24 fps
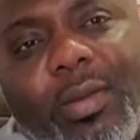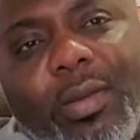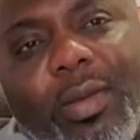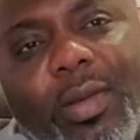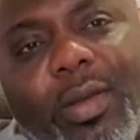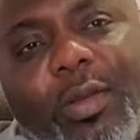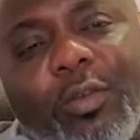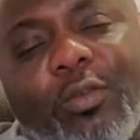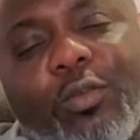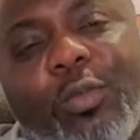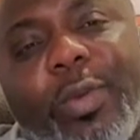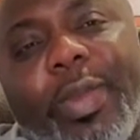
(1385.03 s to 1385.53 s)

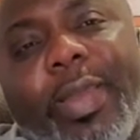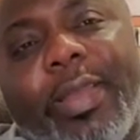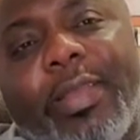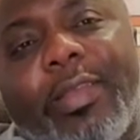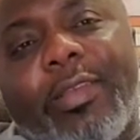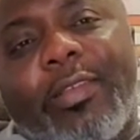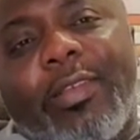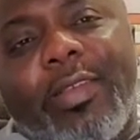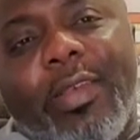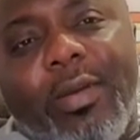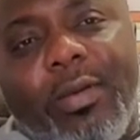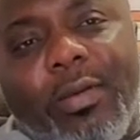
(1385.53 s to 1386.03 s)
how to
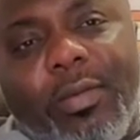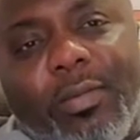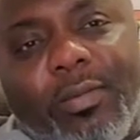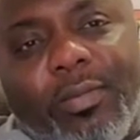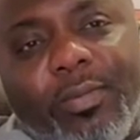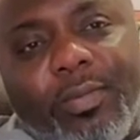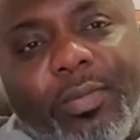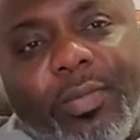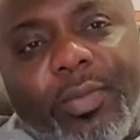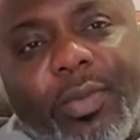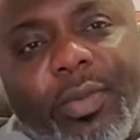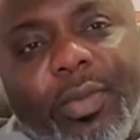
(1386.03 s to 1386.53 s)
excel,
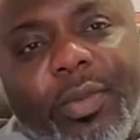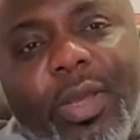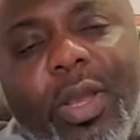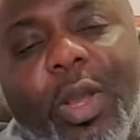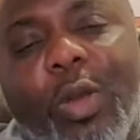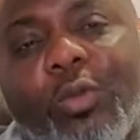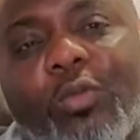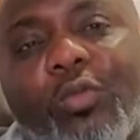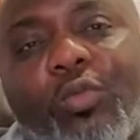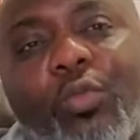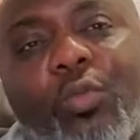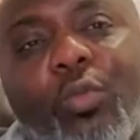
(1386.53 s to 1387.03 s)

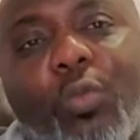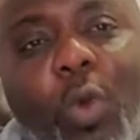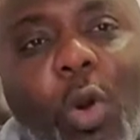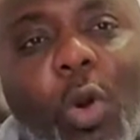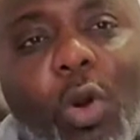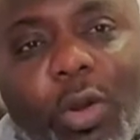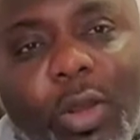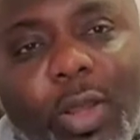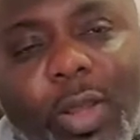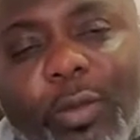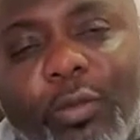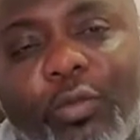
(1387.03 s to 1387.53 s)
how to
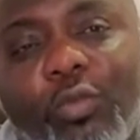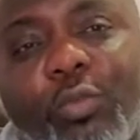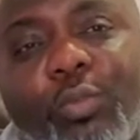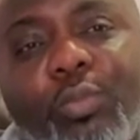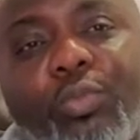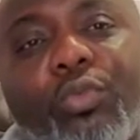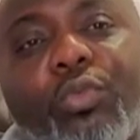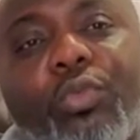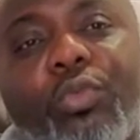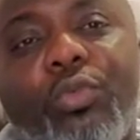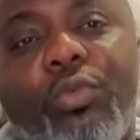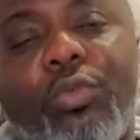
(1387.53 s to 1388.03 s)
work, how to
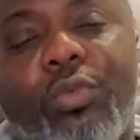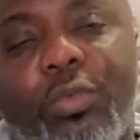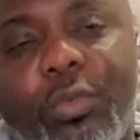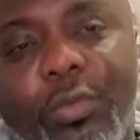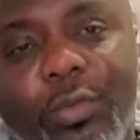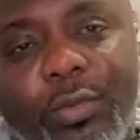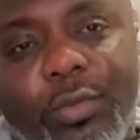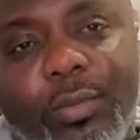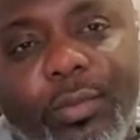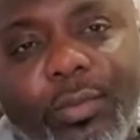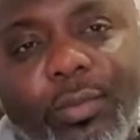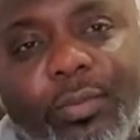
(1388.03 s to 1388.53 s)

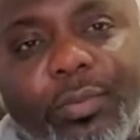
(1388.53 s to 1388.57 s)
produce.